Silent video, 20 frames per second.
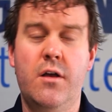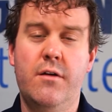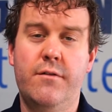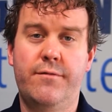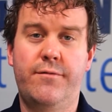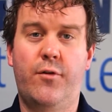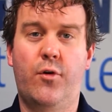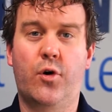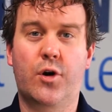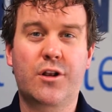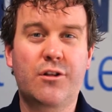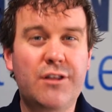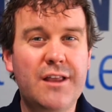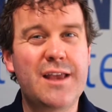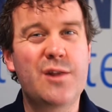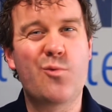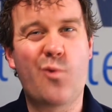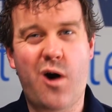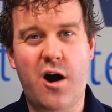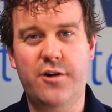for
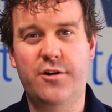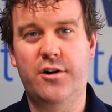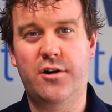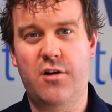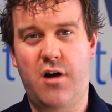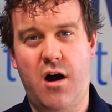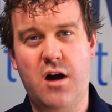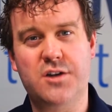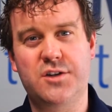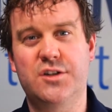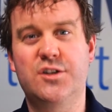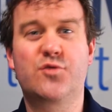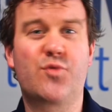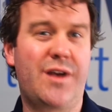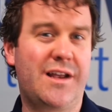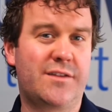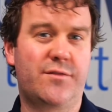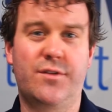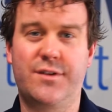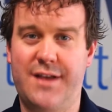clean water auction
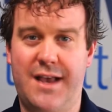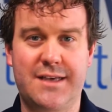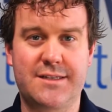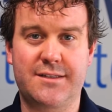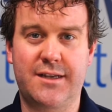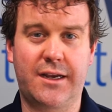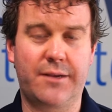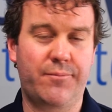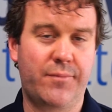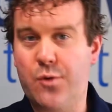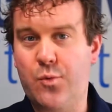transfer testing.